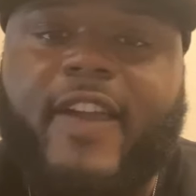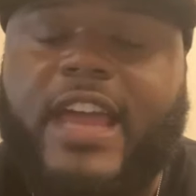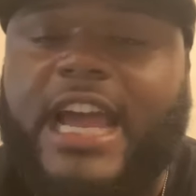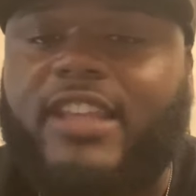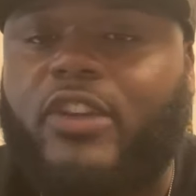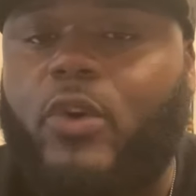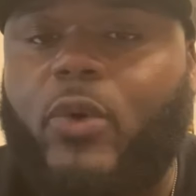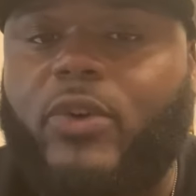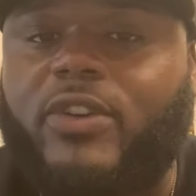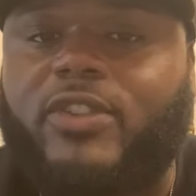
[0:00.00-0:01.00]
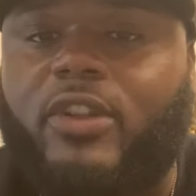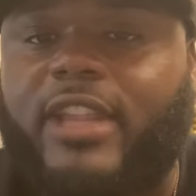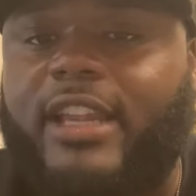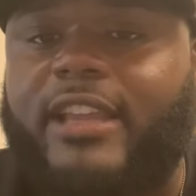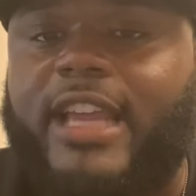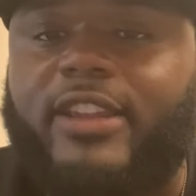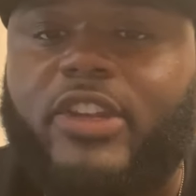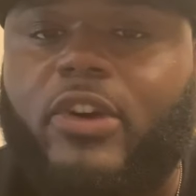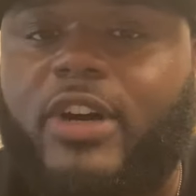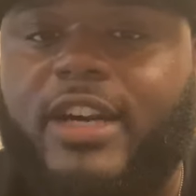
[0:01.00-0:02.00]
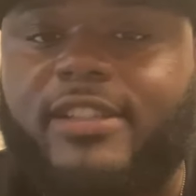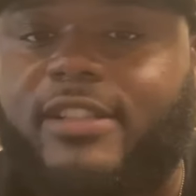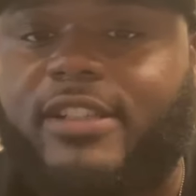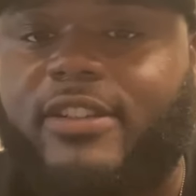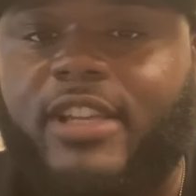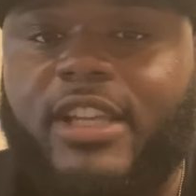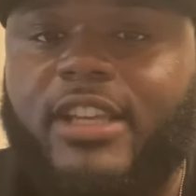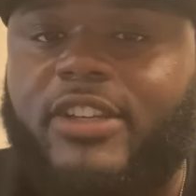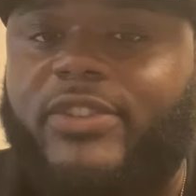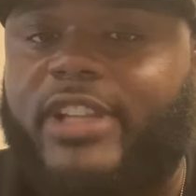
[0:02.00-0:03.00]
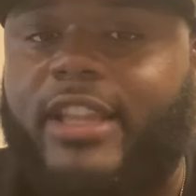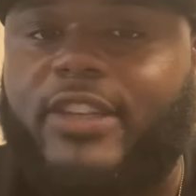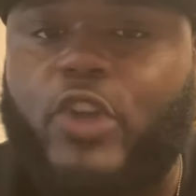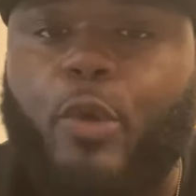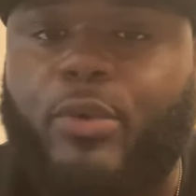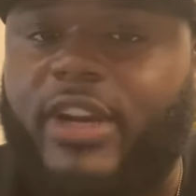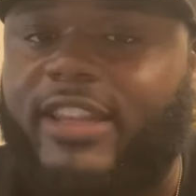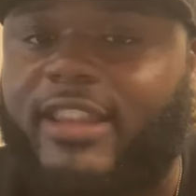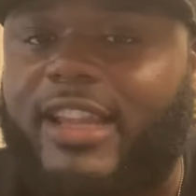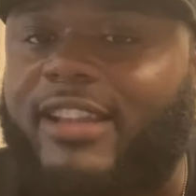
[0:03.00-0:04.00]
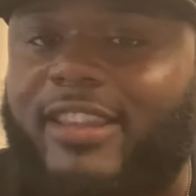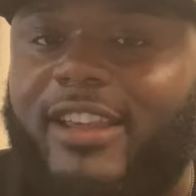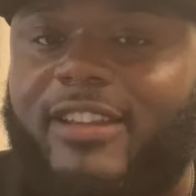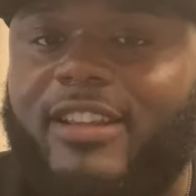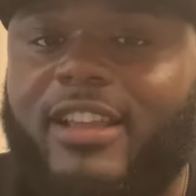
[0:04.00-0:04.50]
at the corners all late at night, hustling, selling dope or anything like that.